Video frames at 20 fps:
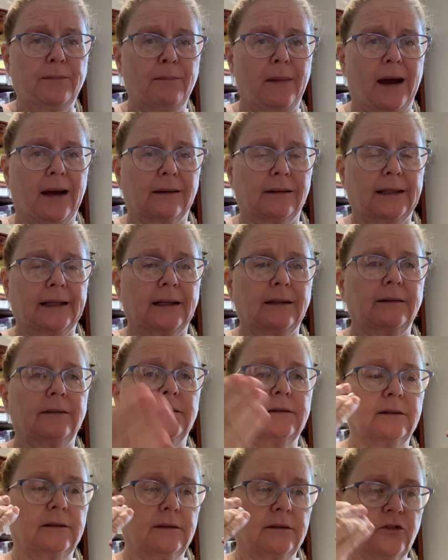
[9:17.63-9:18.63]
mottling
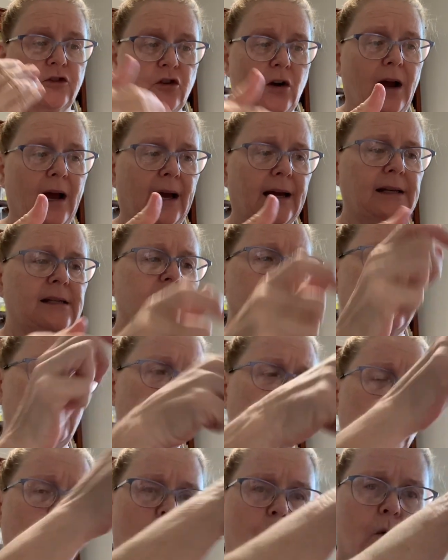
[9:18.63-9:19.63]
dries, then
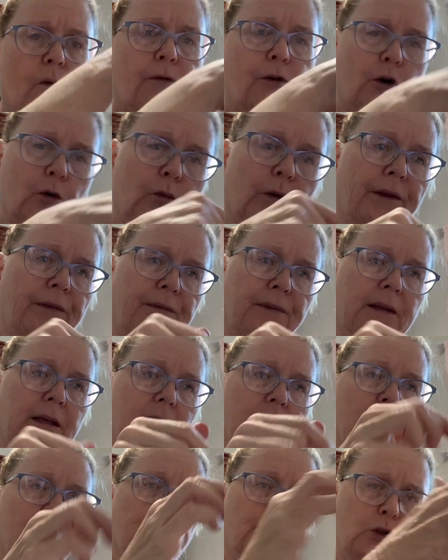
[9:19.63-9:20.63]
you go over it with
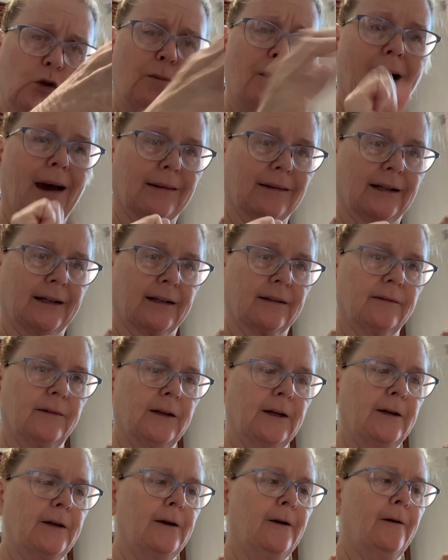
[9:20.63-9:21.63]
the blue mottling.
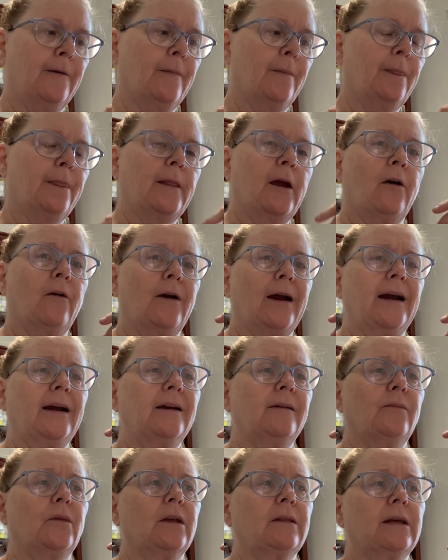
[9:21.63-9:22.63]
All
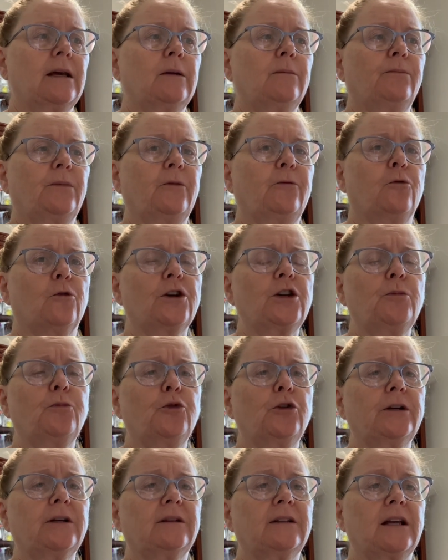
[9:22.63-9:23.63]
right. And then before you
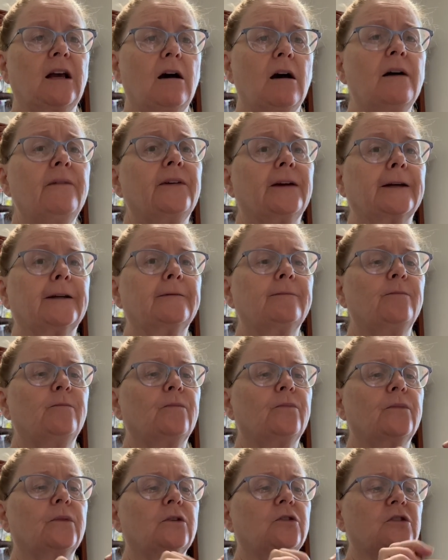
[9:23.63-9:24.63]
put it in the
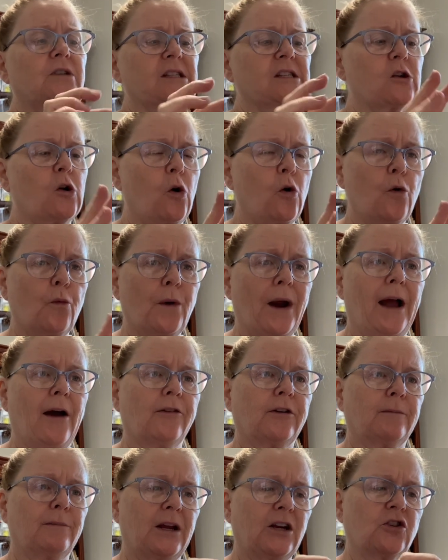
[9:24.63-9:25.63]
oven, just go
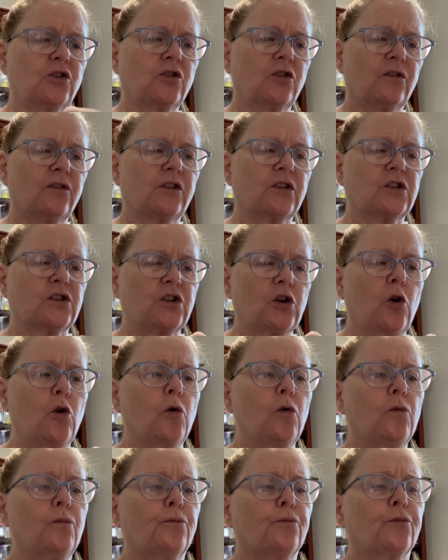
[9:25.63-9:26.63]
around and make sure there's
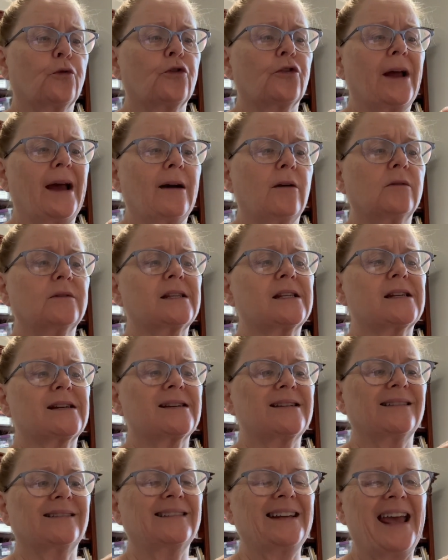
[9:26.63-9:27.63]
no
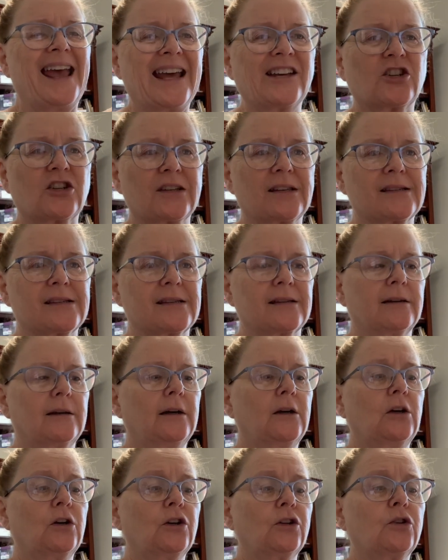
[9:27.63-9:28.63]
pronounced edges.
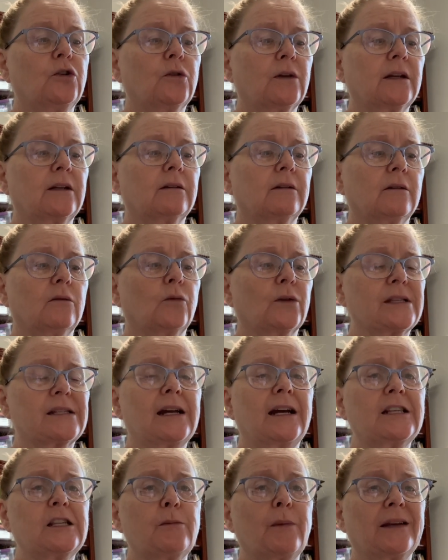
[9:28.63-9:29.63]
What's
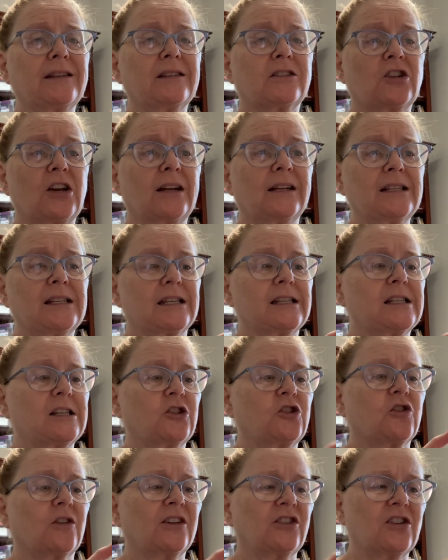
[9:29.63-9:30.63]
nice about Genesis
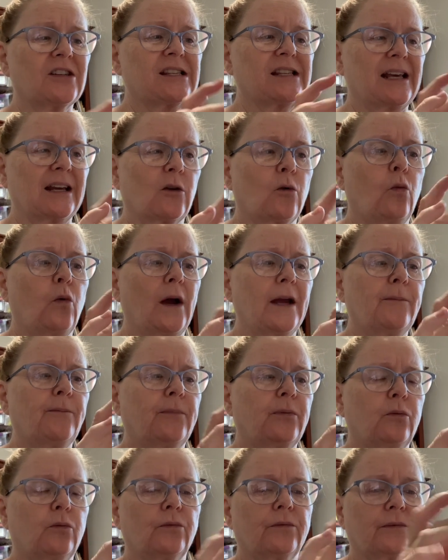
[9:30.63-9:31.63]
is you can just like wipe
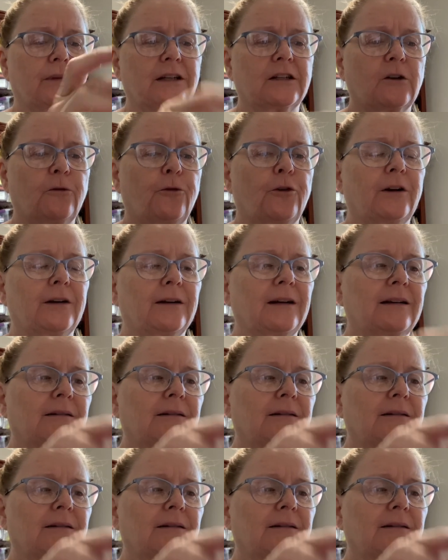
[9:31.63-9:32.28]
the different,